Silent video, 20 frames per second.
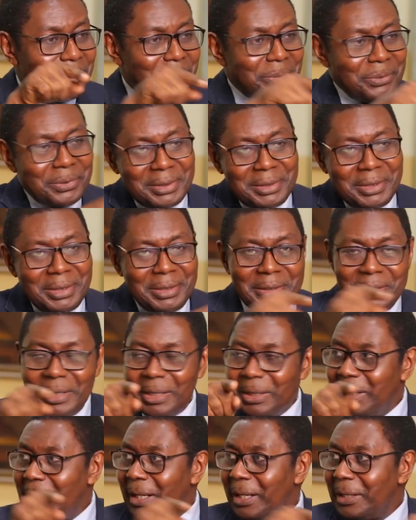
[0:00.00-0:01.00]
seeing
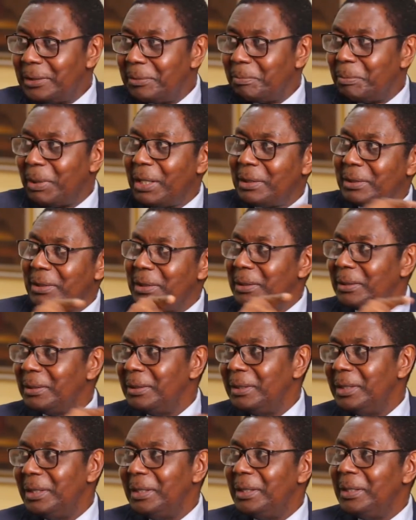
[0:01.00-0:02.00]
the cars
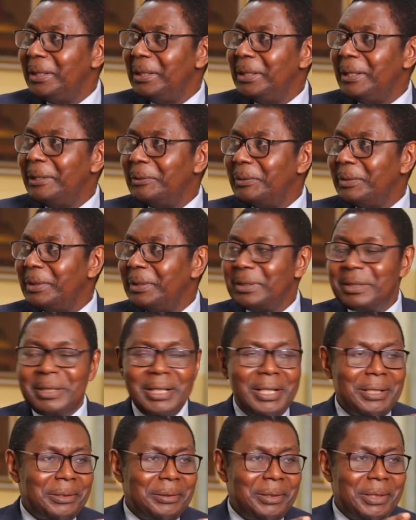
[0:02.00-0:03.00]
passing, and it's
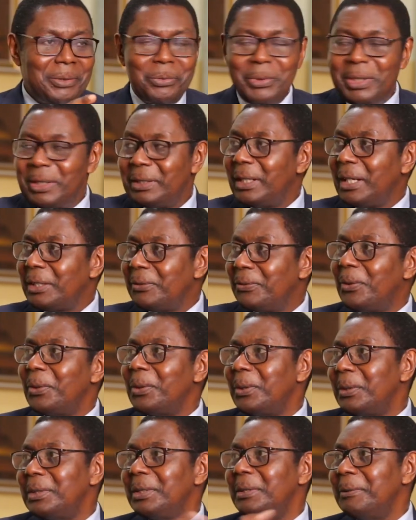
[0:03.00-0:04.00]
like the world has
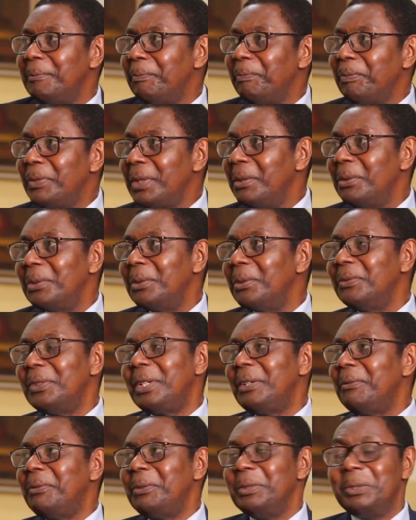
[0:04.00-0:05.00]
forgotten. You've
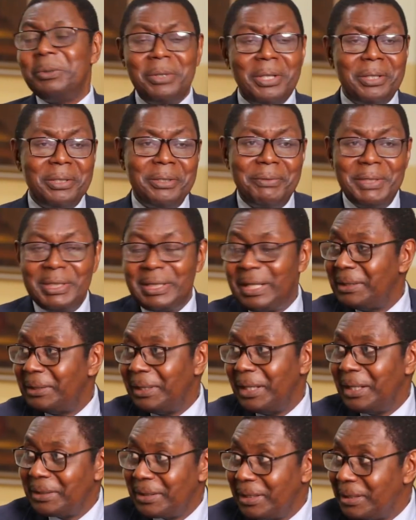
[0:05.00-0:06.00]
not even
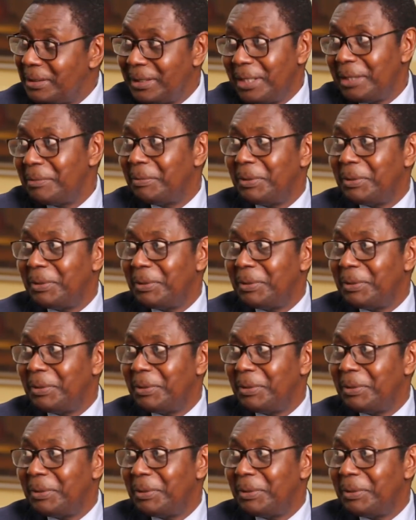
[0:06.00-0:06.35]
existed